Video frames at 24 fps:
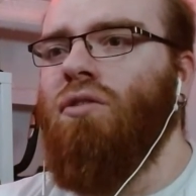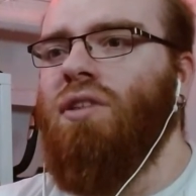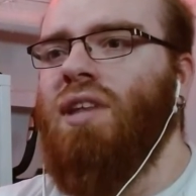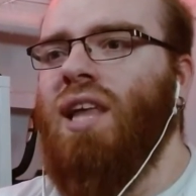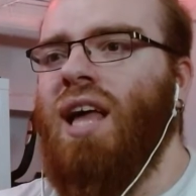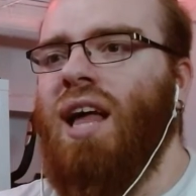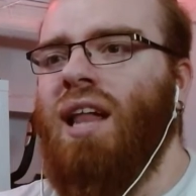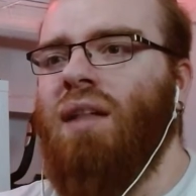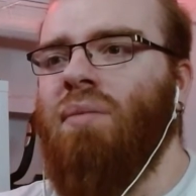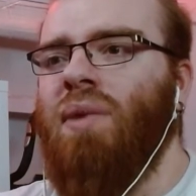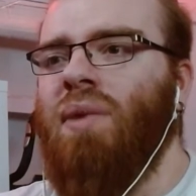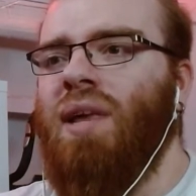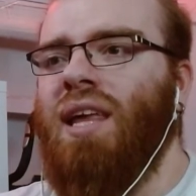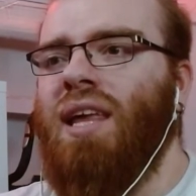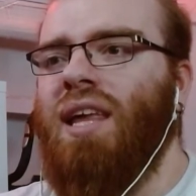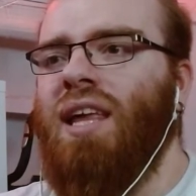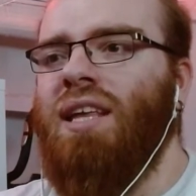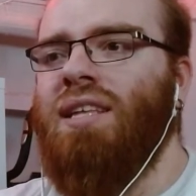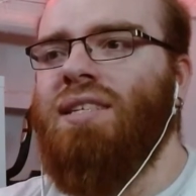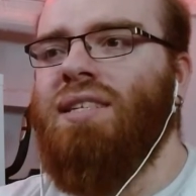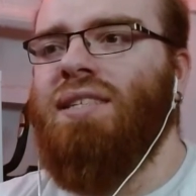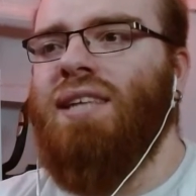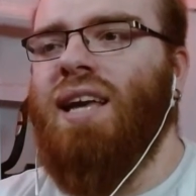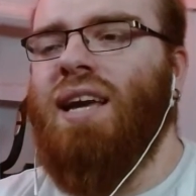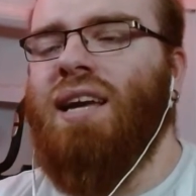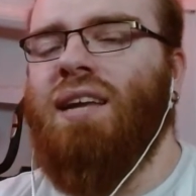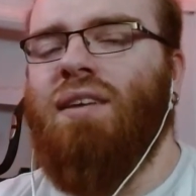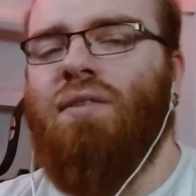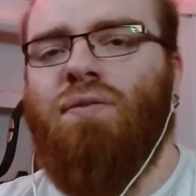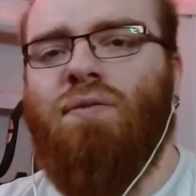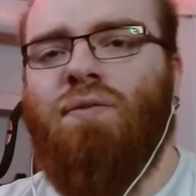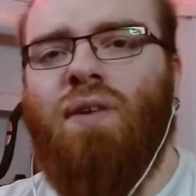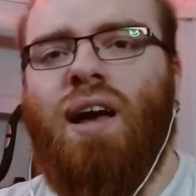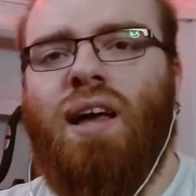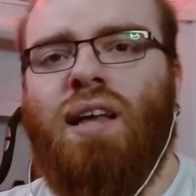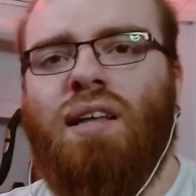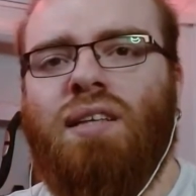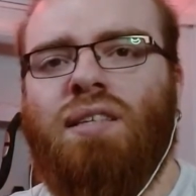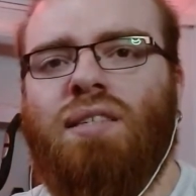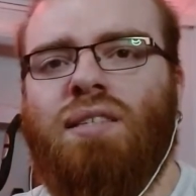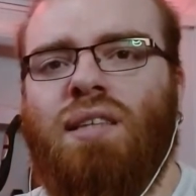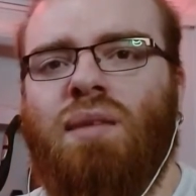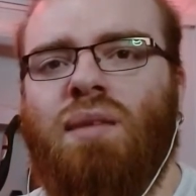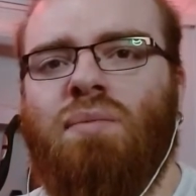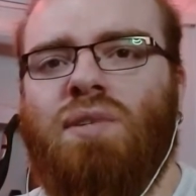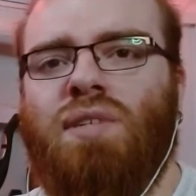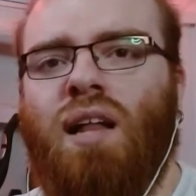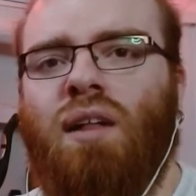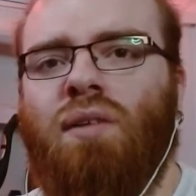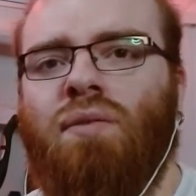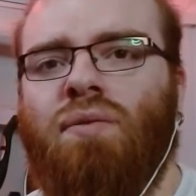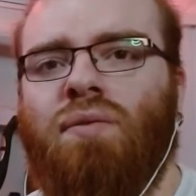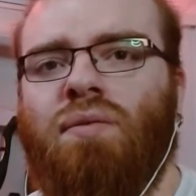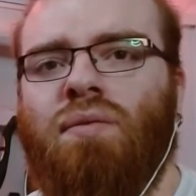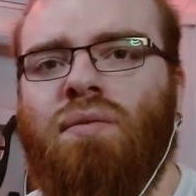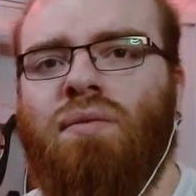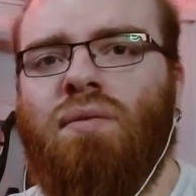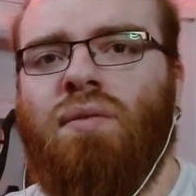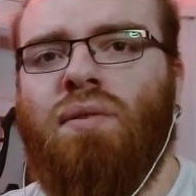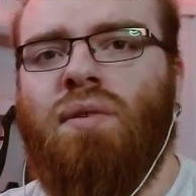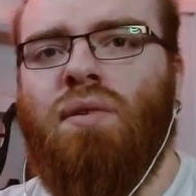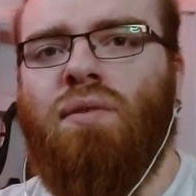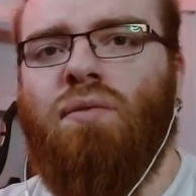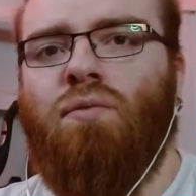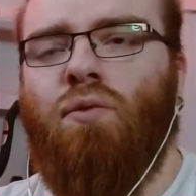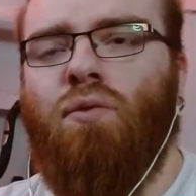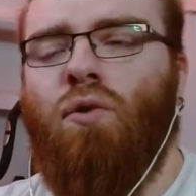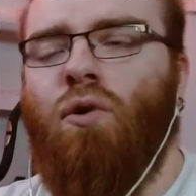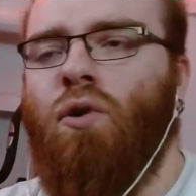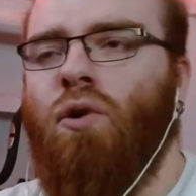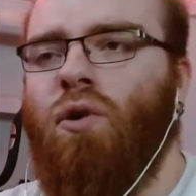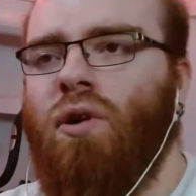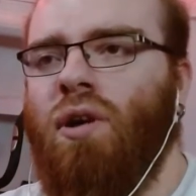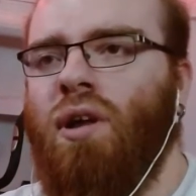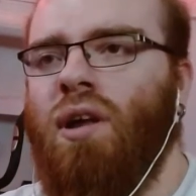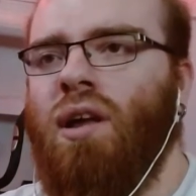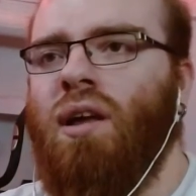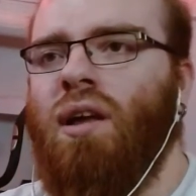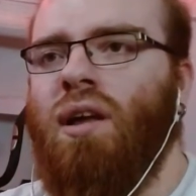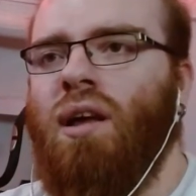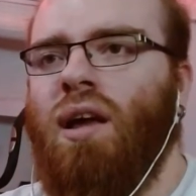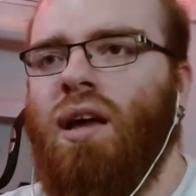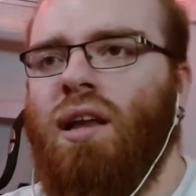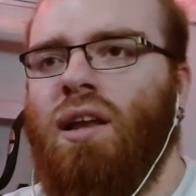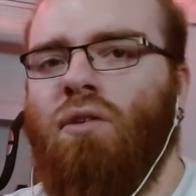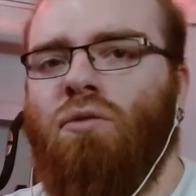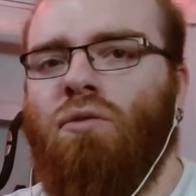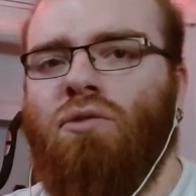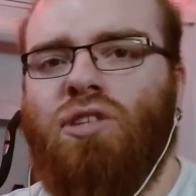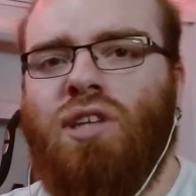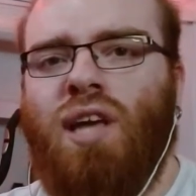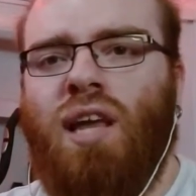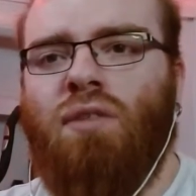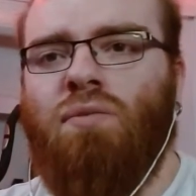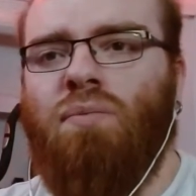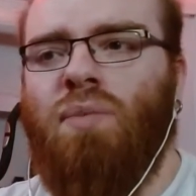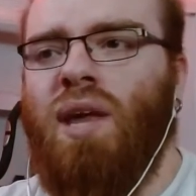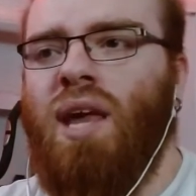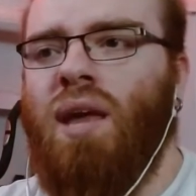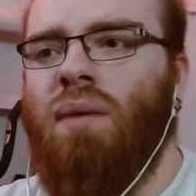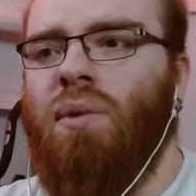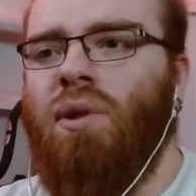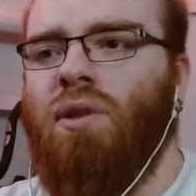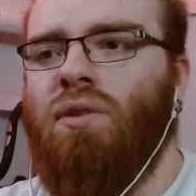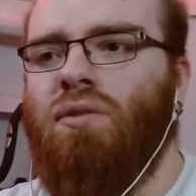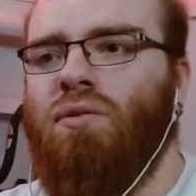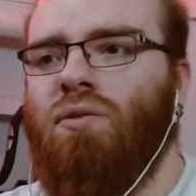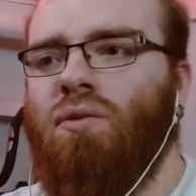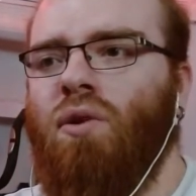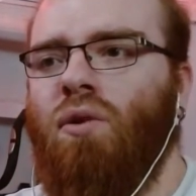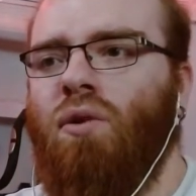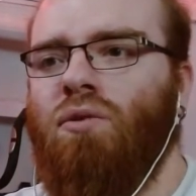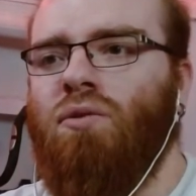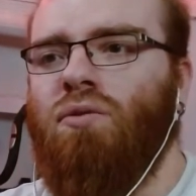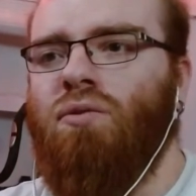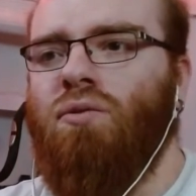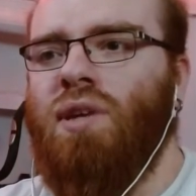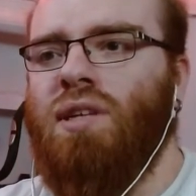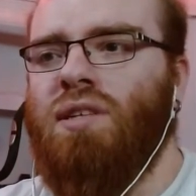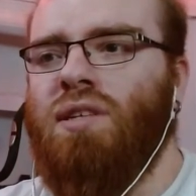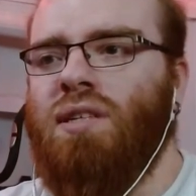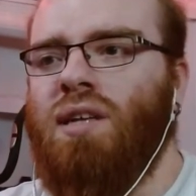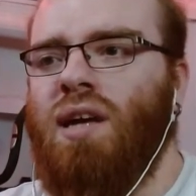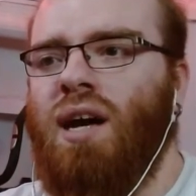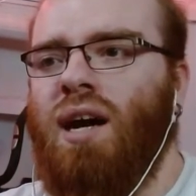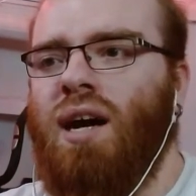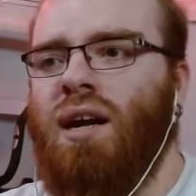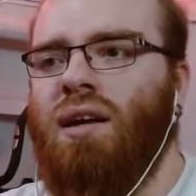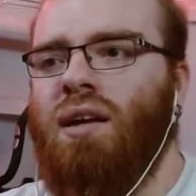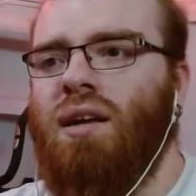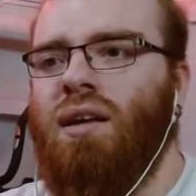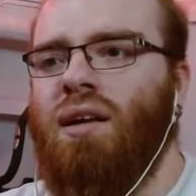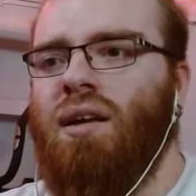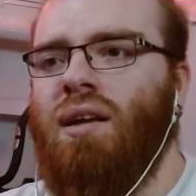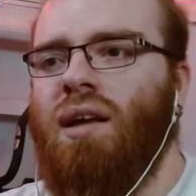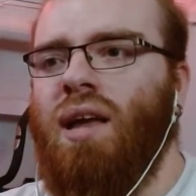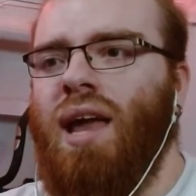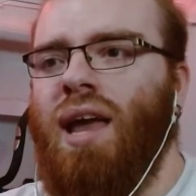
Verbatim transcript: Don't tell me he sacrificed himself for, you know, Shane be able to go to his car,